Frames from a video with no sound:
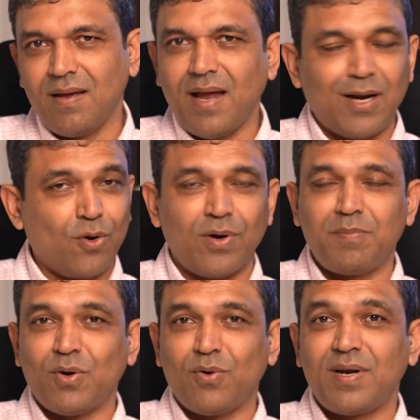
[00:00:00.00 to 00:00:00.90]
And lo and
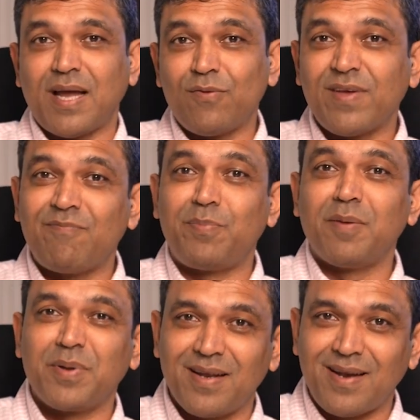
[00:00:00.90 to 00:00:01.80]
behold, now we have
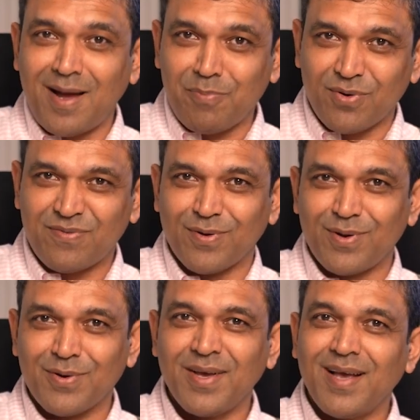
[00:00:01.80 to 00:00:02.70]
Purple in our
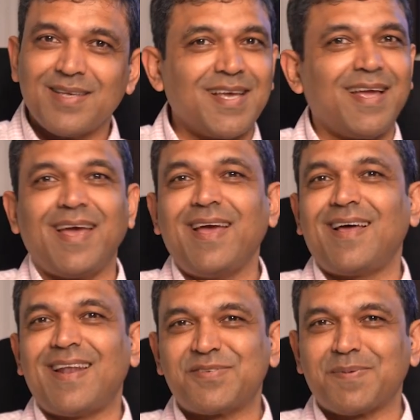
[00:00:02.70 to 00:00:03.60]
portfolio saying, hey, our
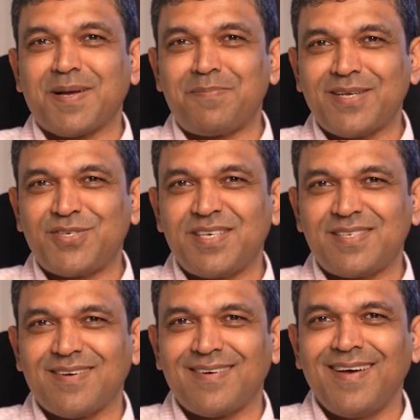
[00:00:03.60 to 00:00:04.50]
lives become much
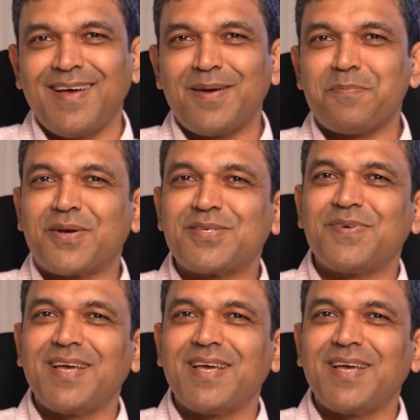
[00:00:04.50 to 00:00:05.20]
easier because we